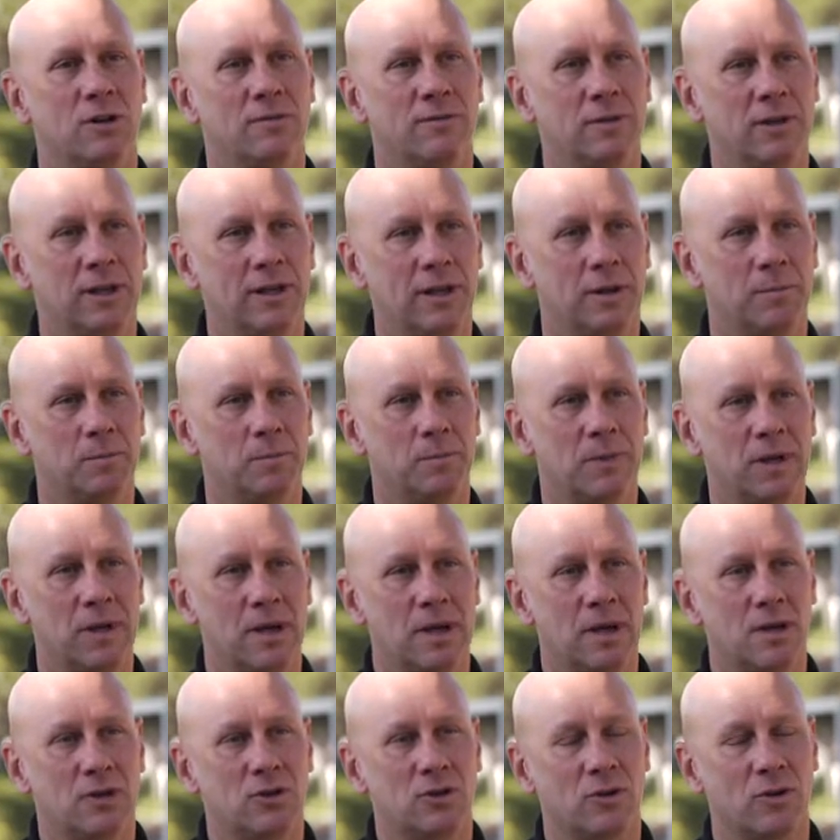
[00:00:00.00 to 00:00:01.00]
of a limb.
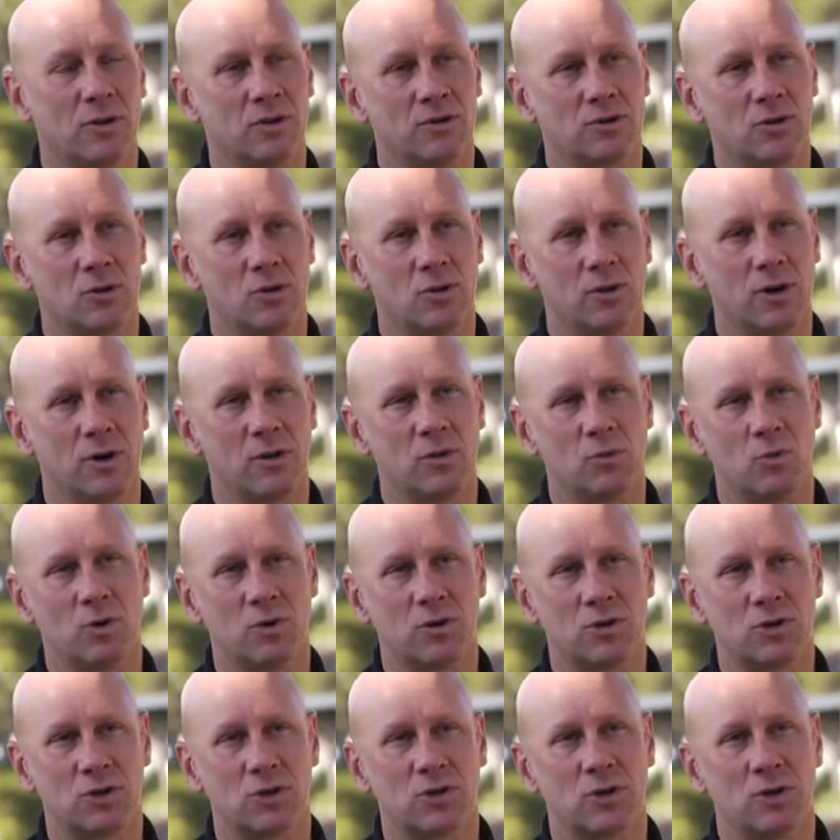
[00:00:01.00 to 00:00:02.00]
So in other
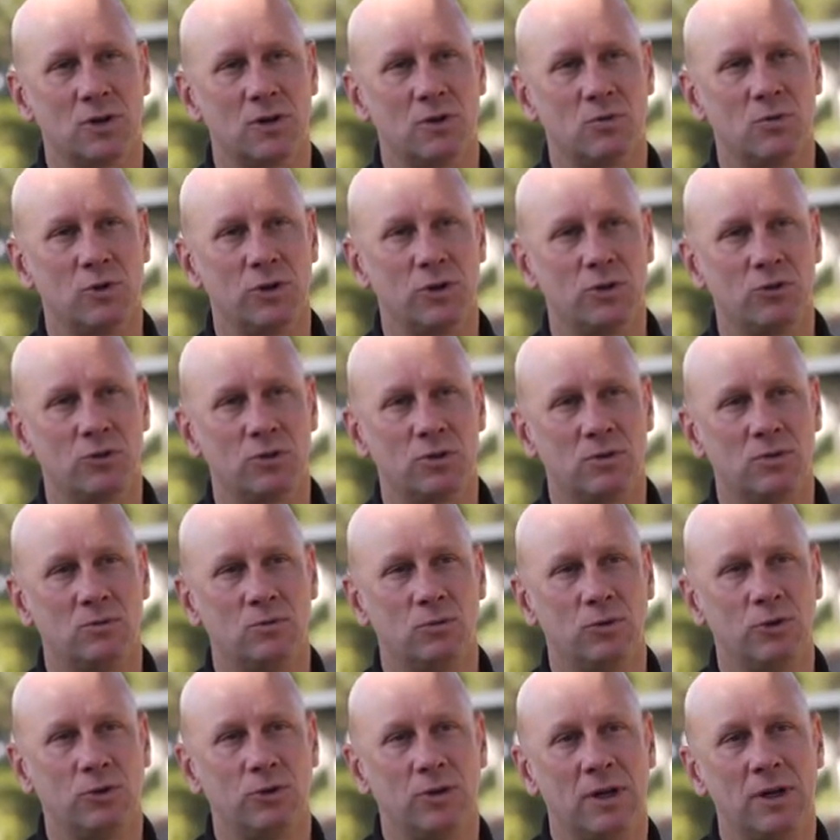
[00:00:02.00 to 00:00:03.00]
words, when
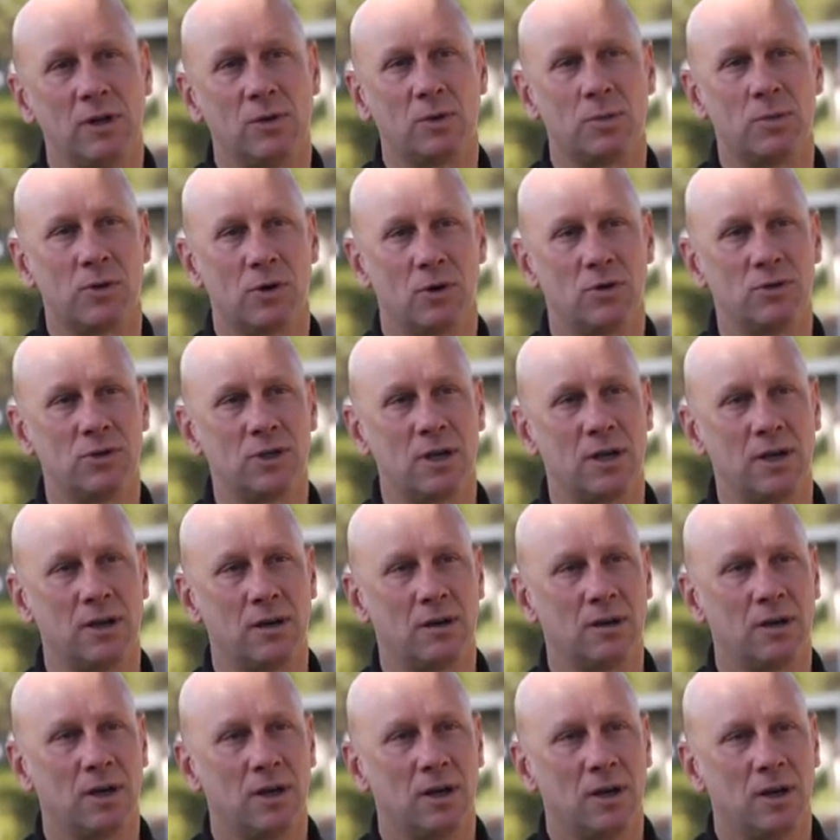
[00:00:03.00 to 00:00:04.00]
you eat a
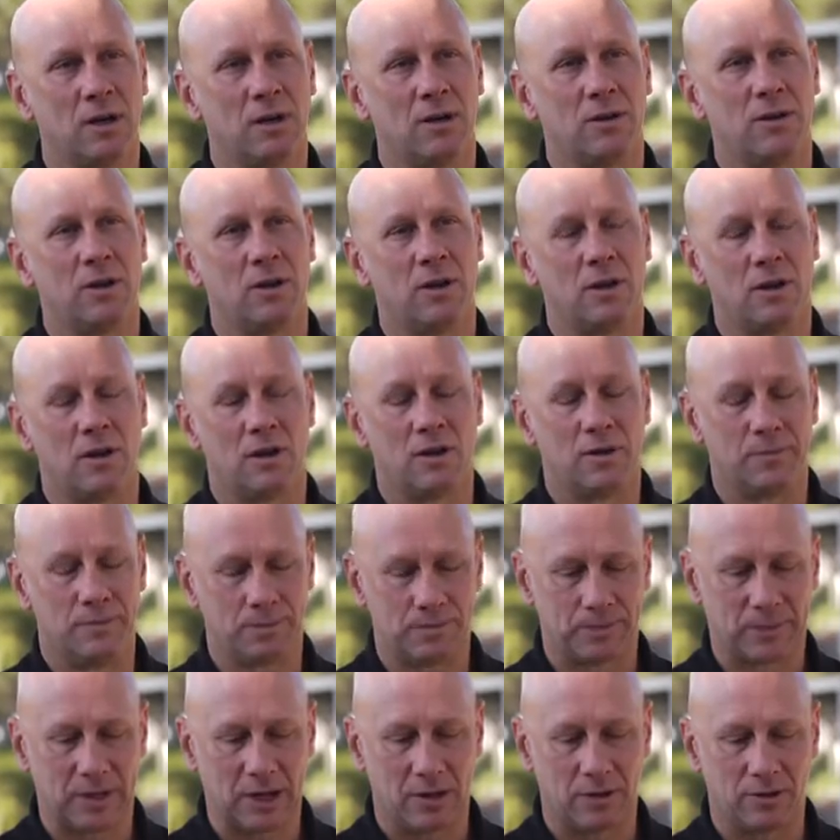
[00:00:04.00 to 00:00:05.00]
protein,
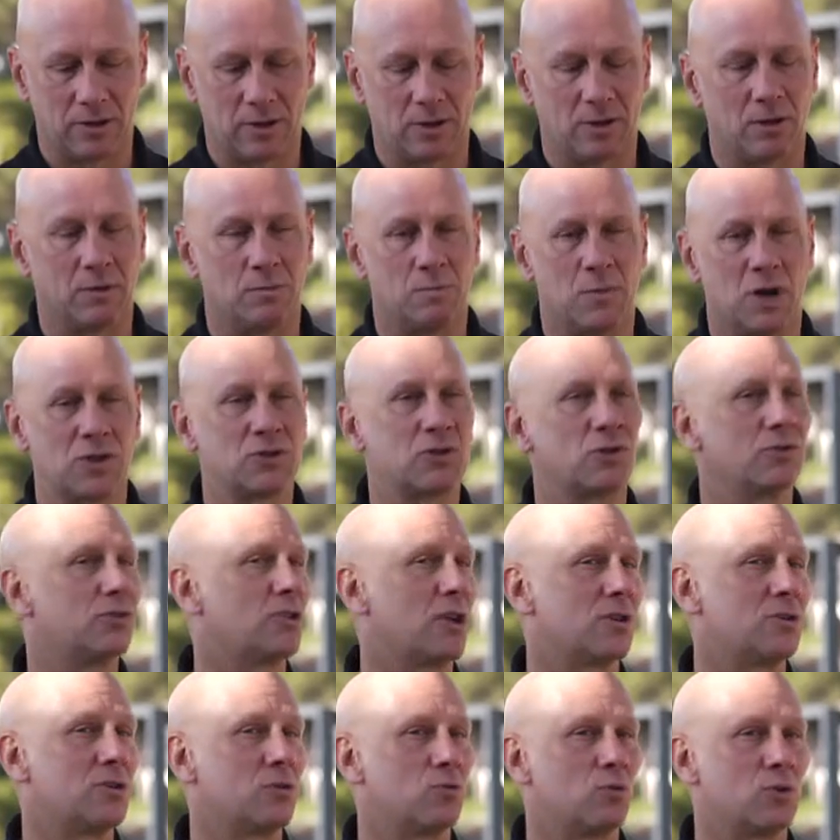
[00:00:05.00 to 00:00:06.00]
the muscle
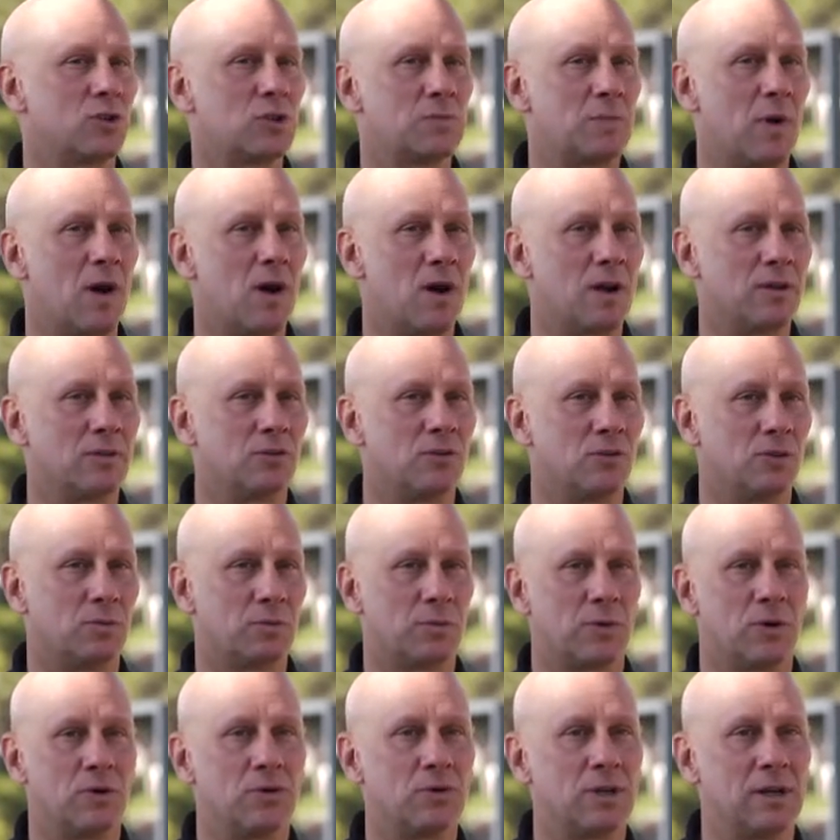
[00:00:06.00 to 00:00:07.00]
doesn't respond to the
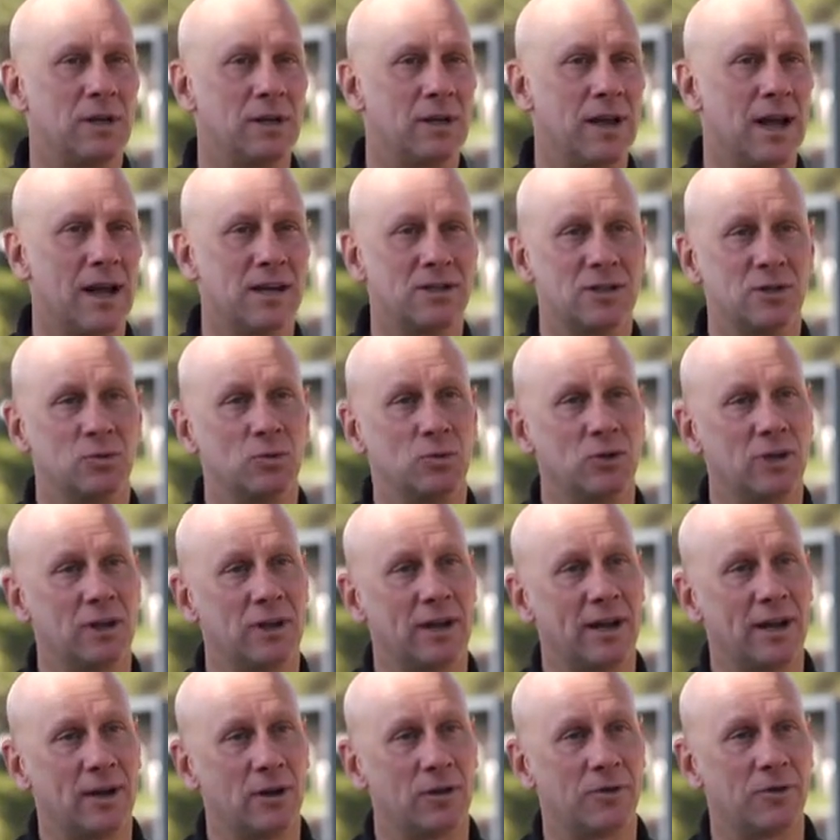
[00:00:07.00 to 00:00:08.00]
protein as it would
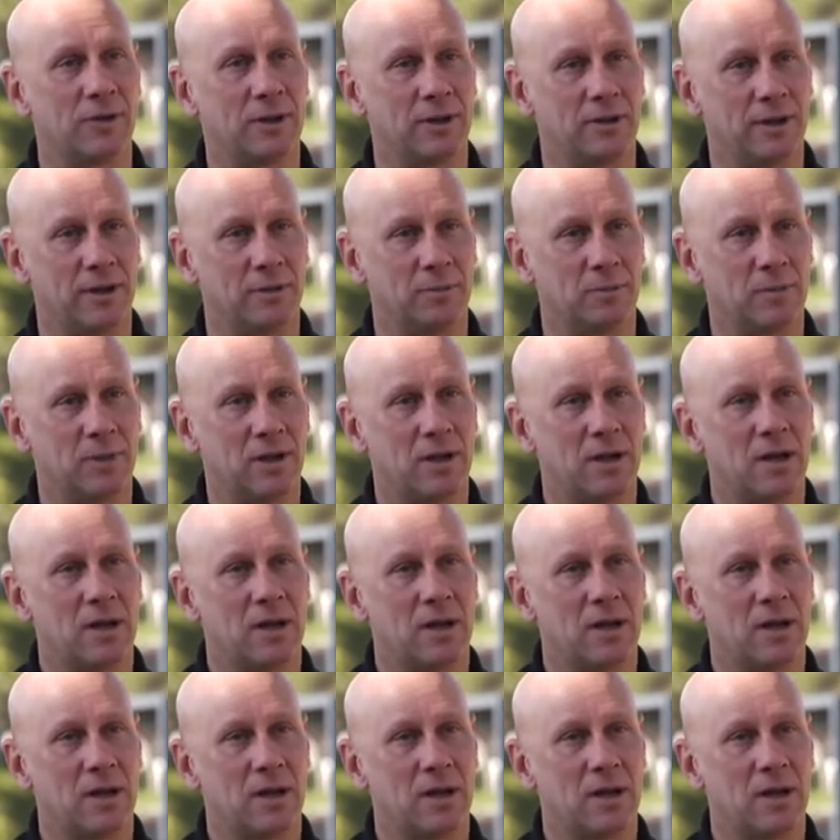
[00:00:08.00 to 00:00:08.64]
in a healthy limb.